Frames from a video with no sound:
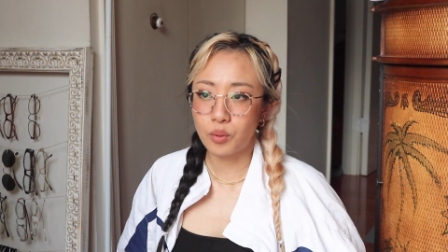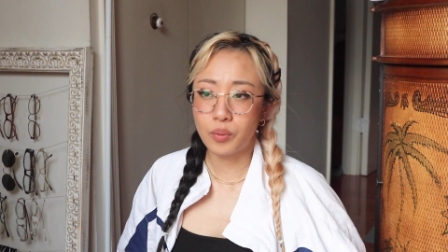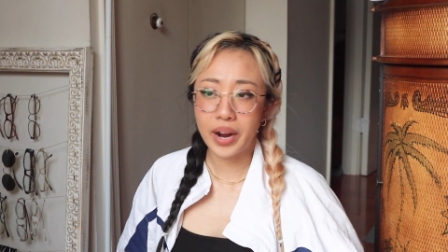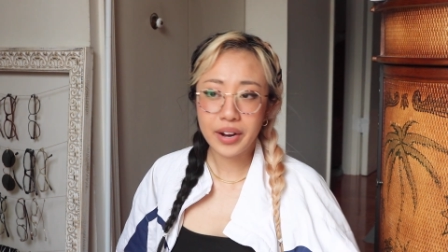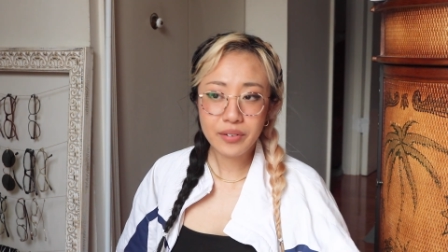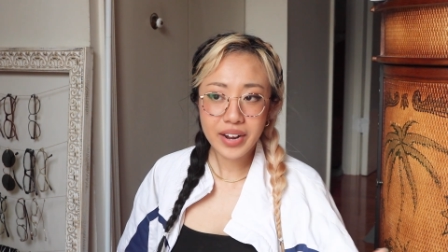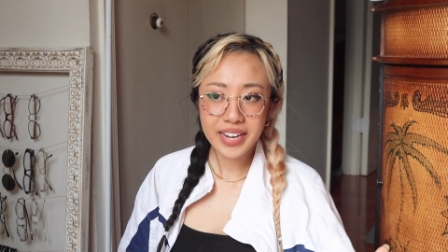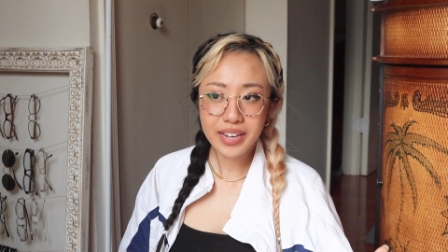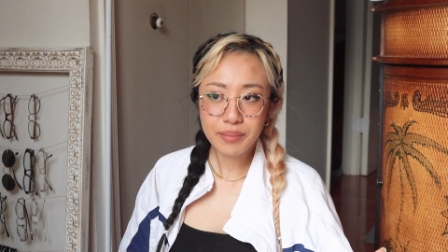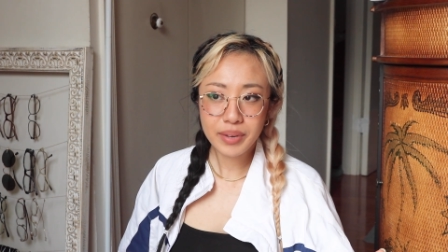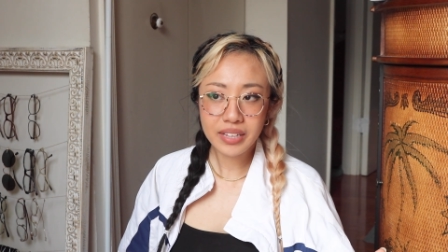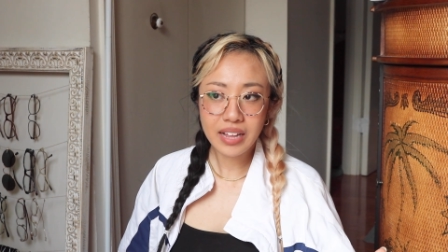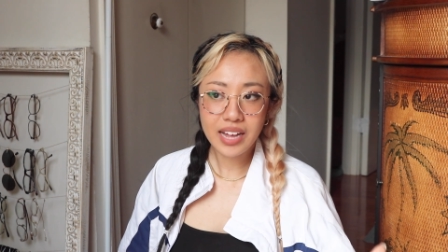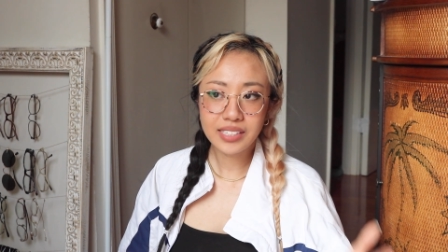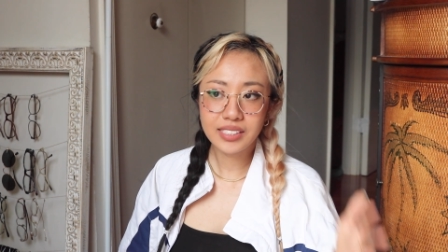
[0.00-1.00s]
Where do I get
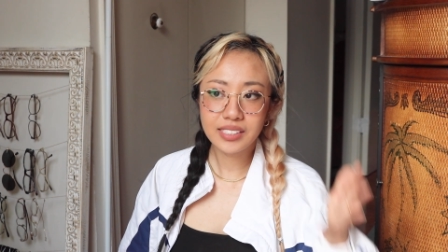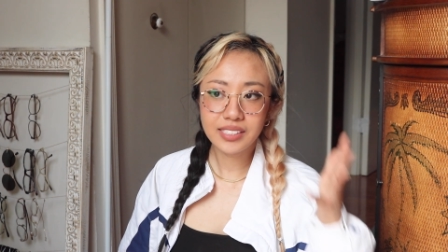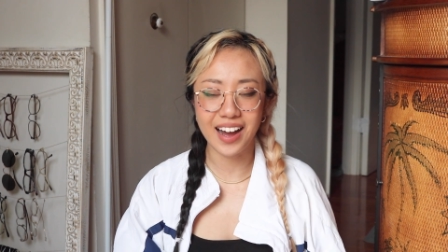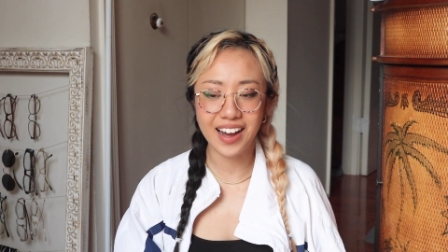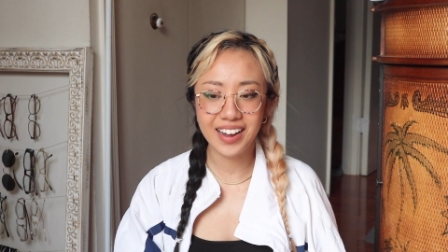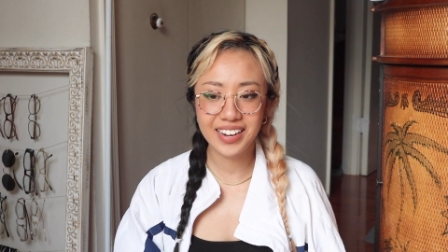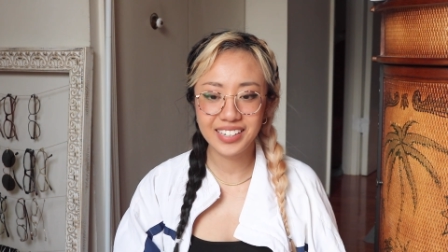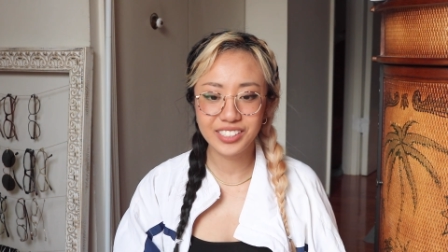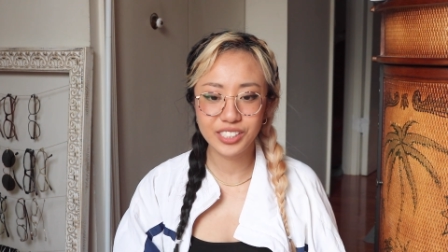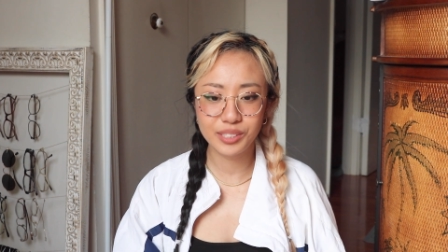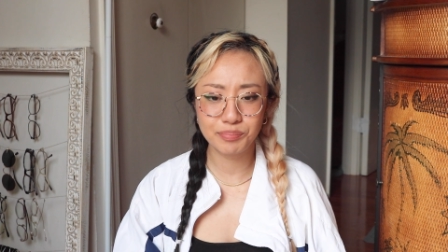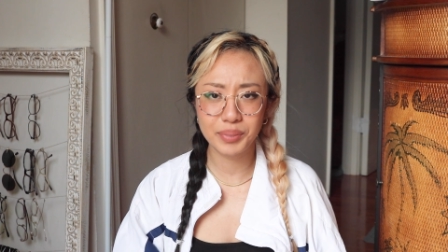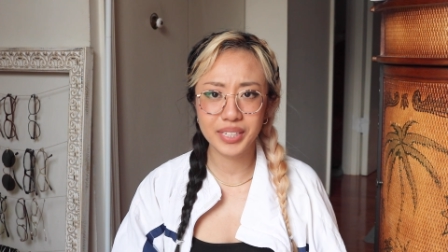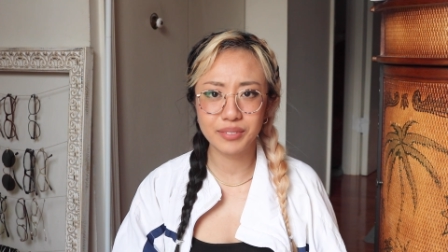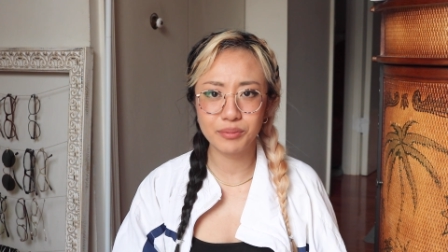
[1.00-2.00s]
my glasses? I
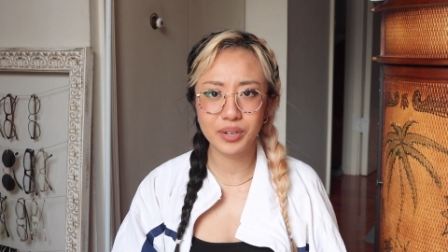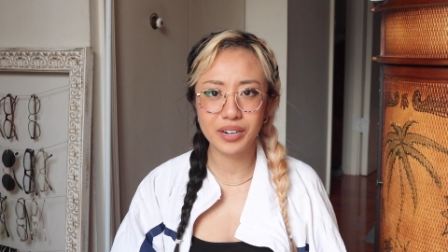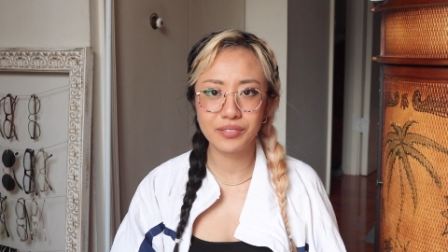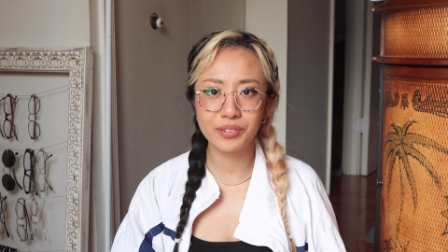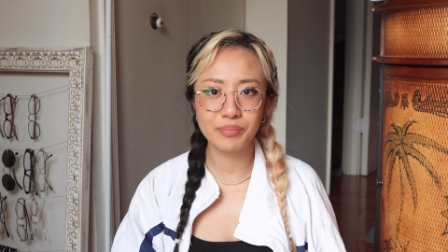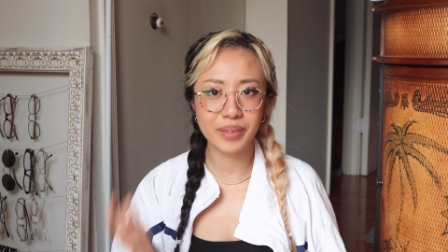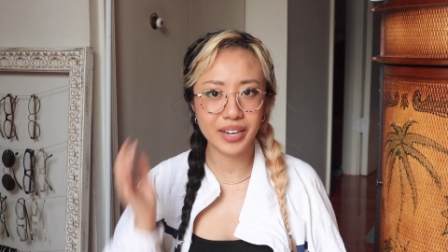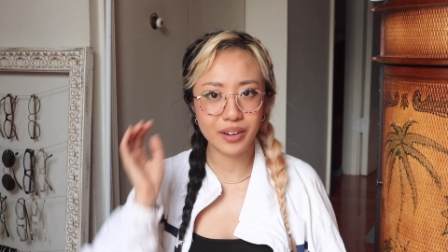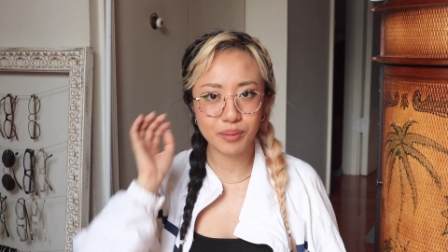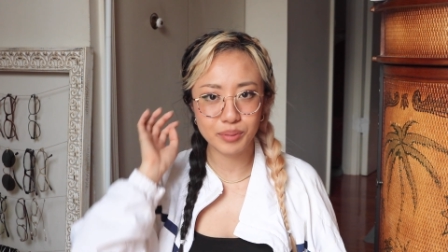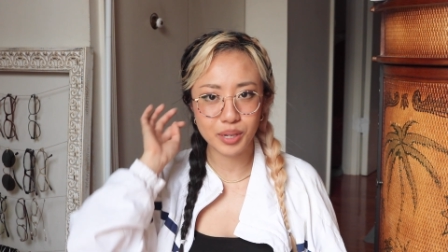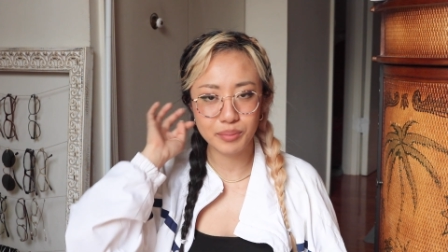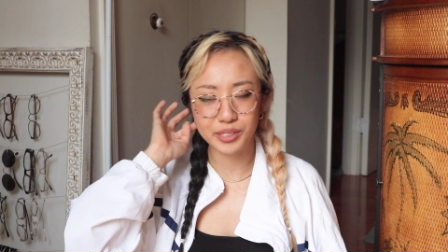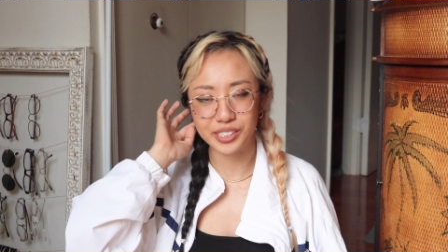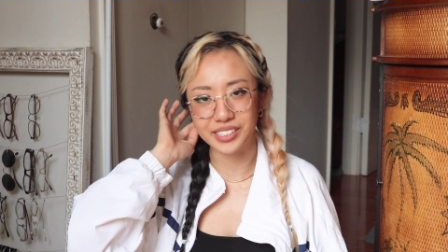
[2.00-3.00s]
just pick whatever my
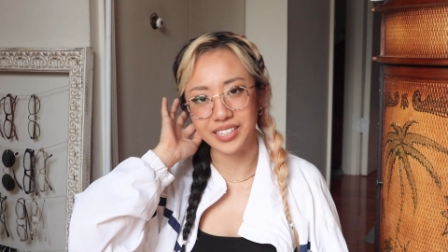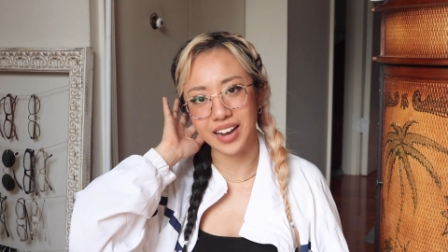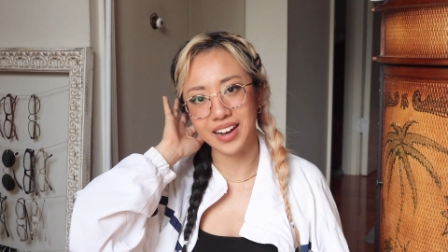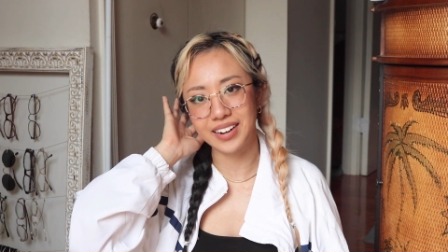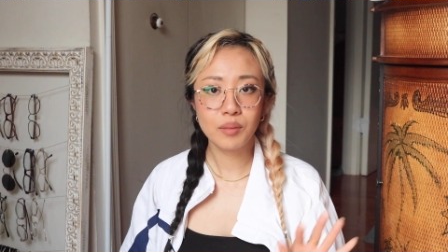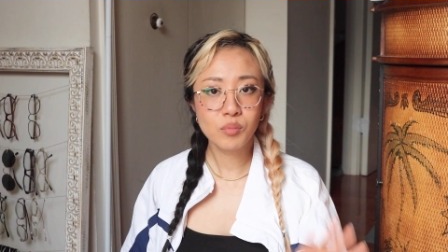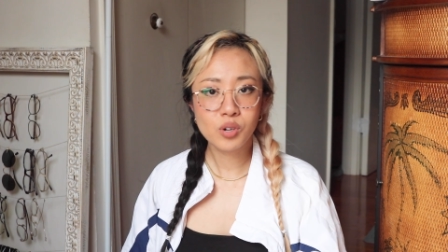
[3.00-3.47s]
optometrist had.